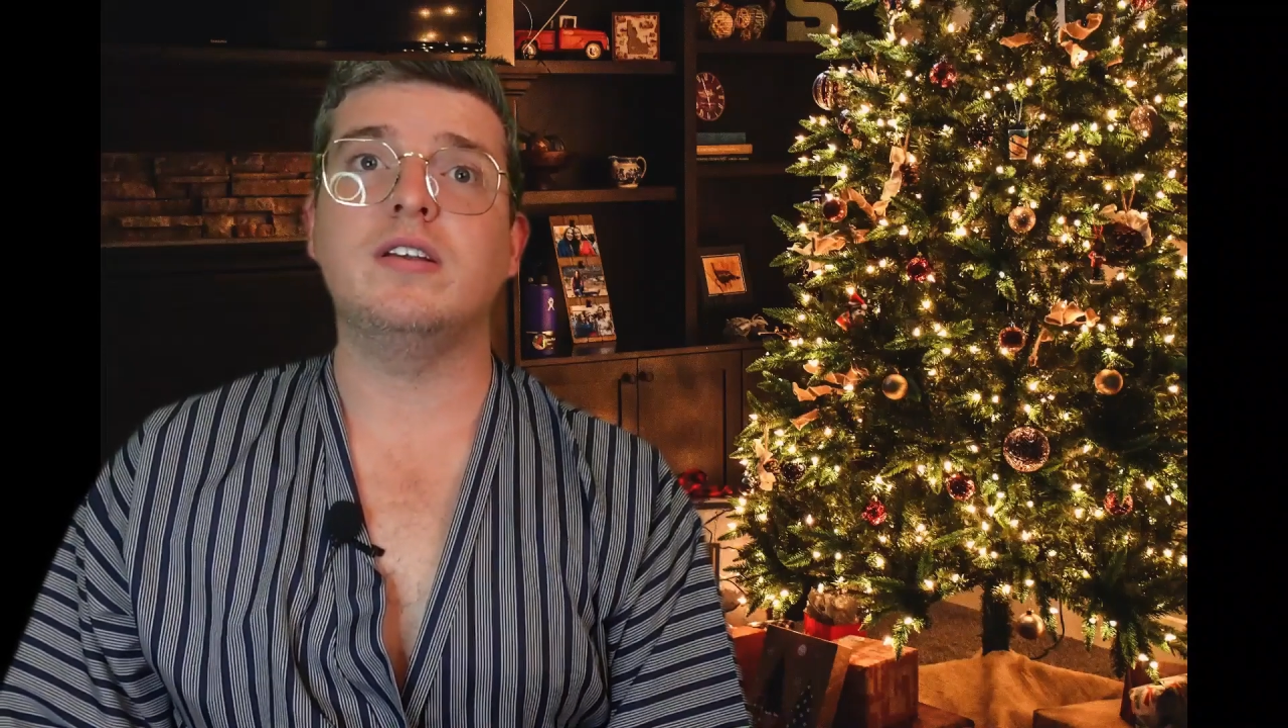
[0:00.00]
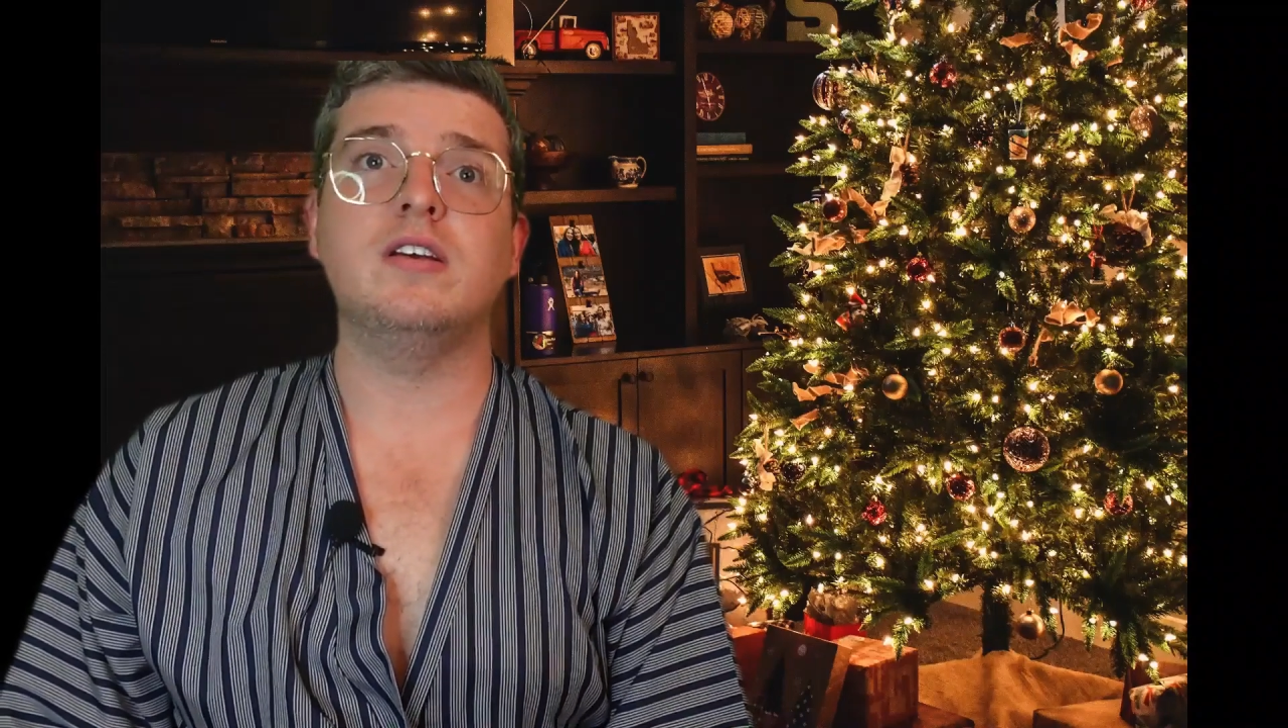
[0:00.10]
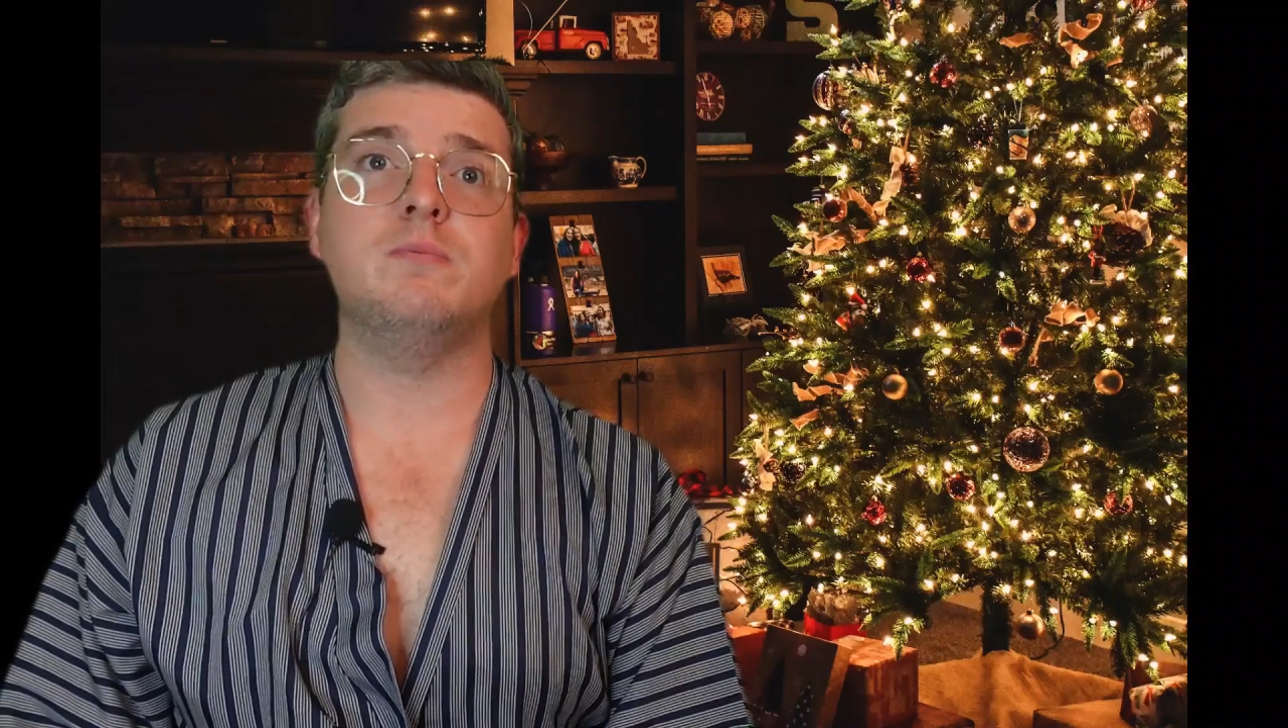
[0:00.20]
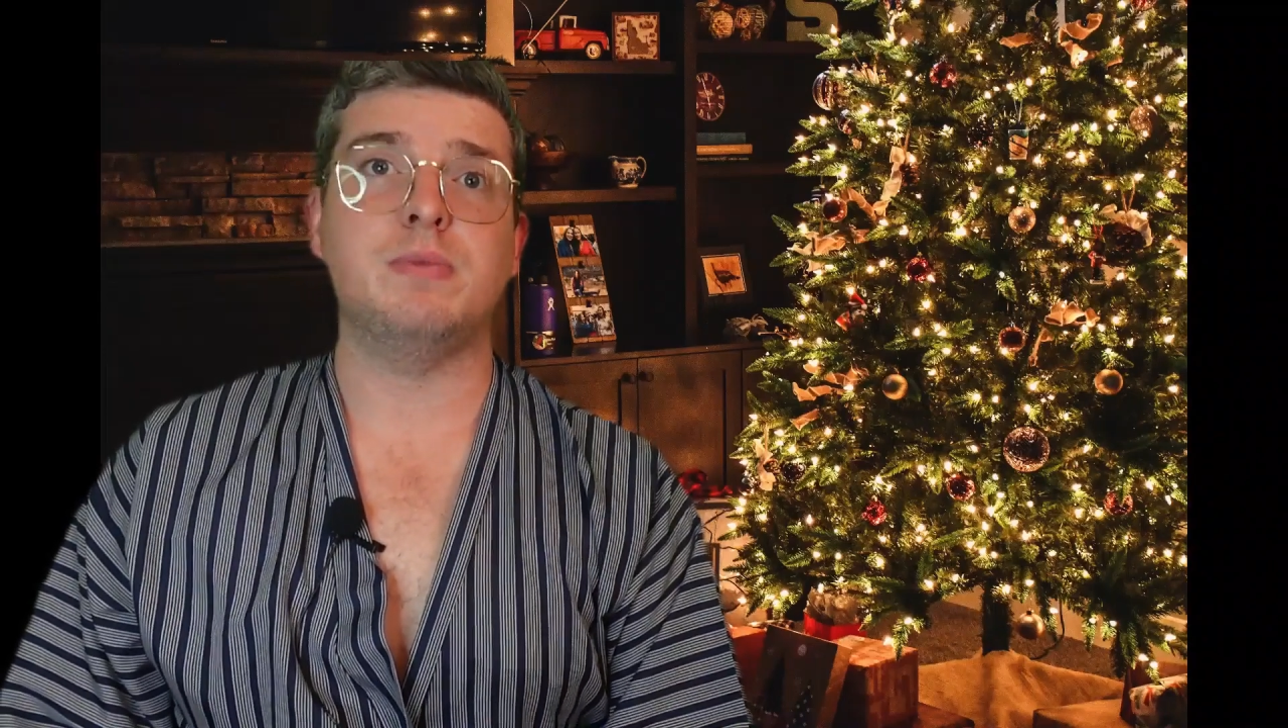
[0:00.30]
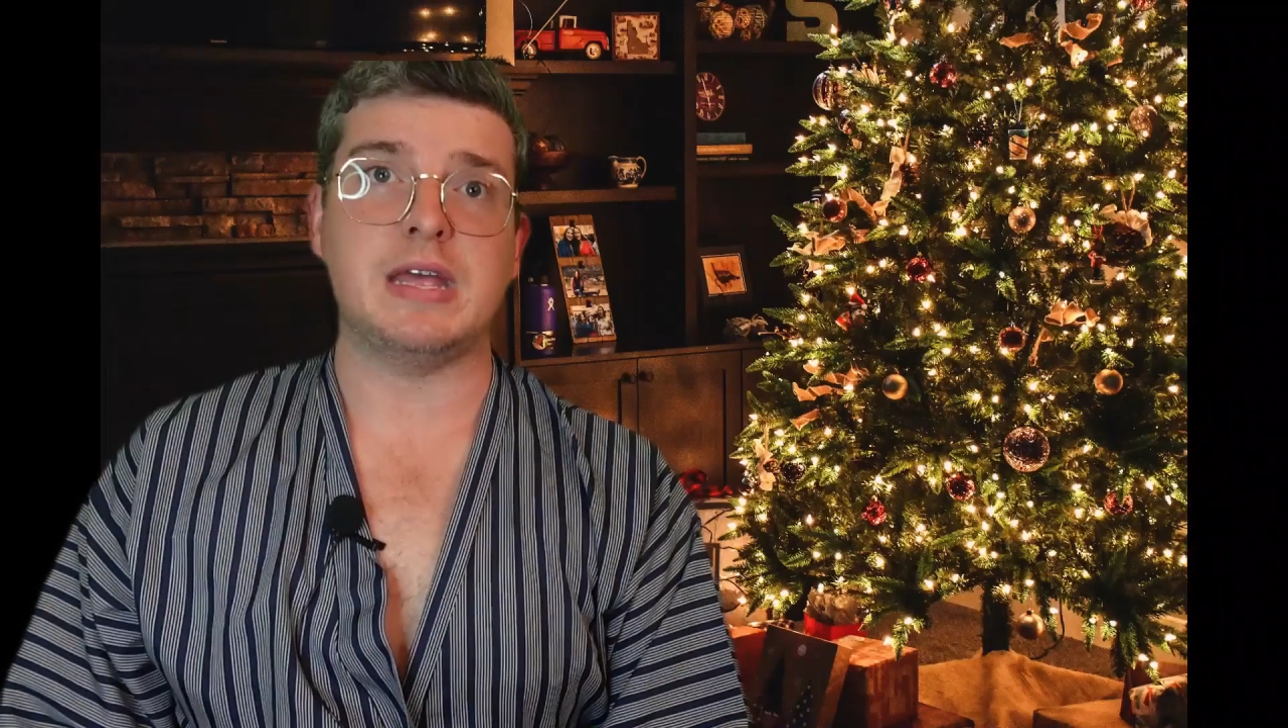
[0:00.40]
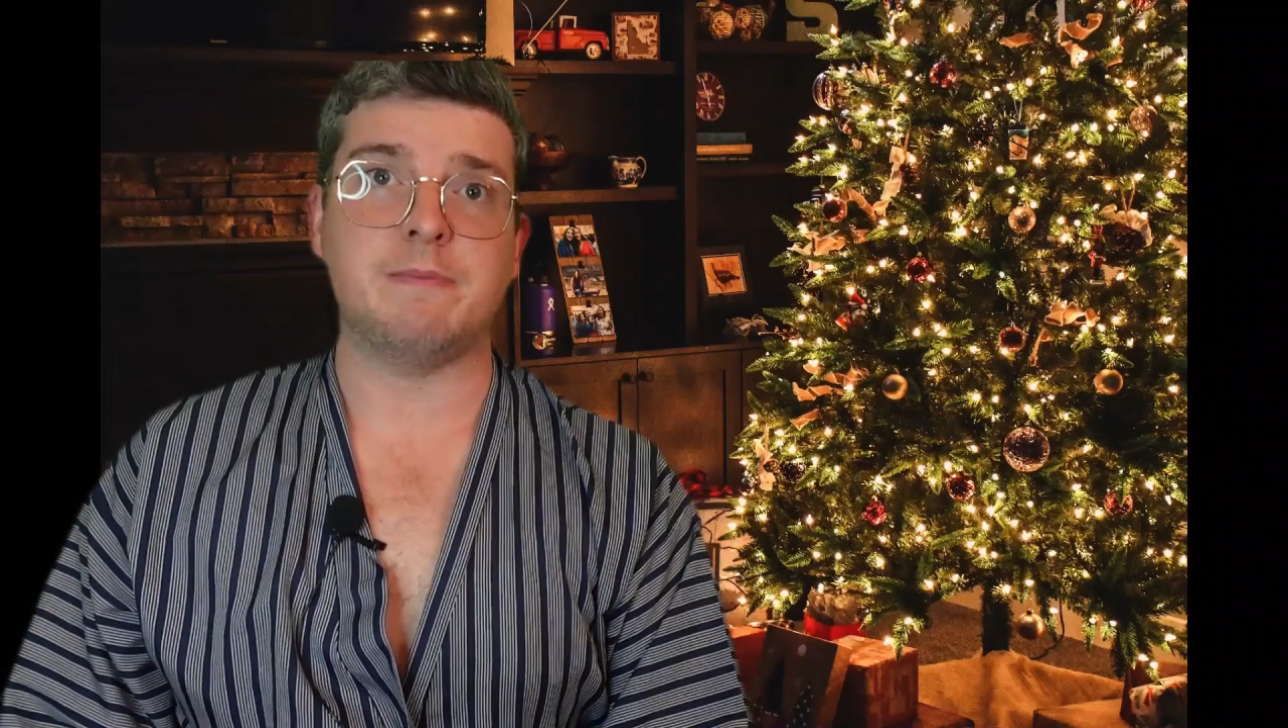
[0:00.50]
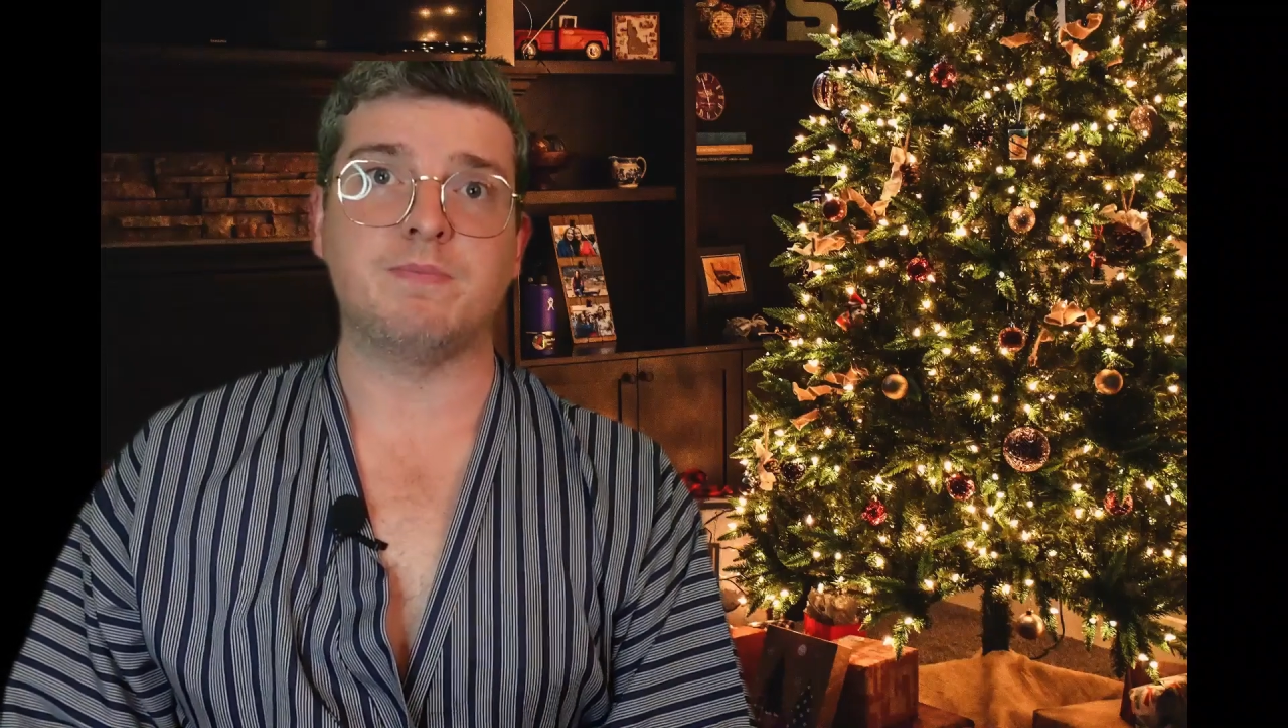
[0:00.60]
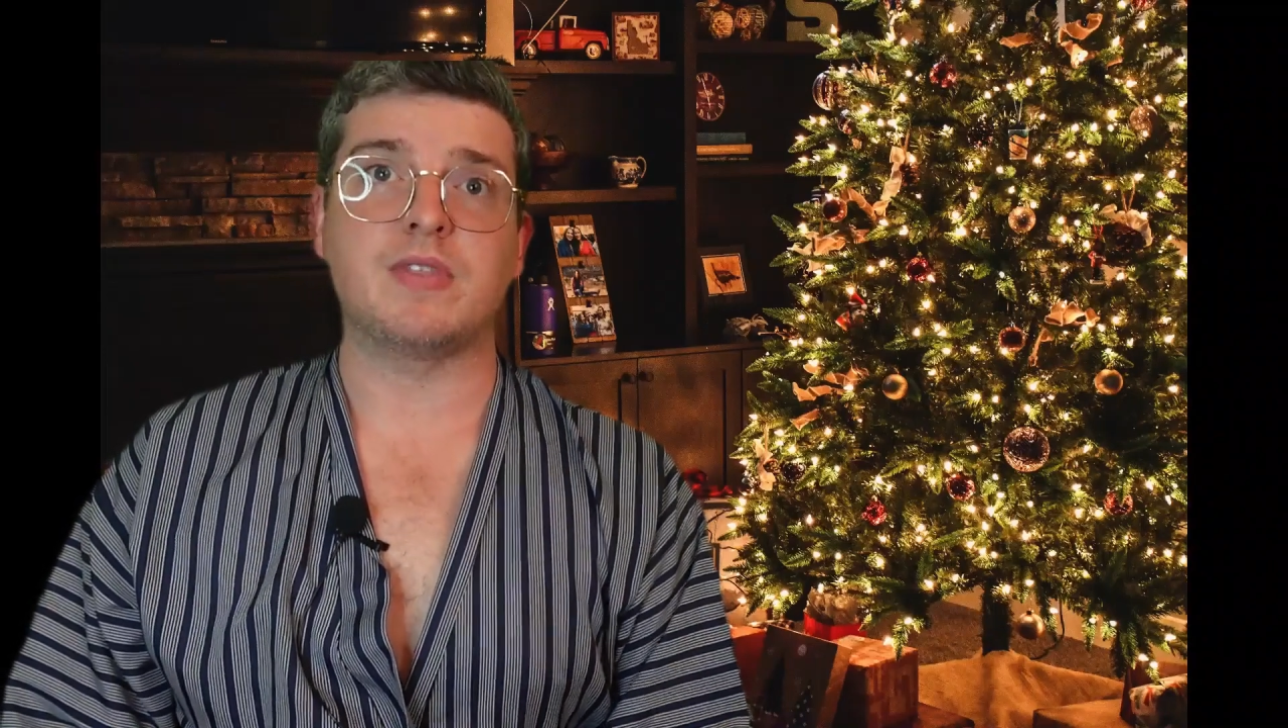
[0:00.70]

could be.